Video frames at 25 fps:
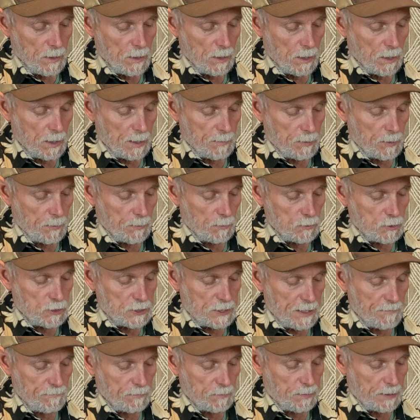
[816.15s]
I'm up on
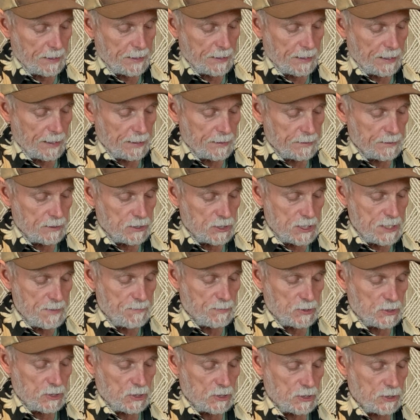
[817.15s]
7 playing out of the C
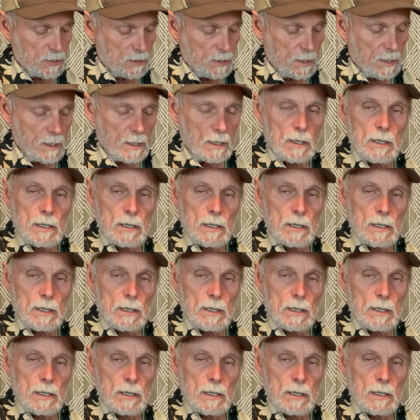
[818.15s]
position.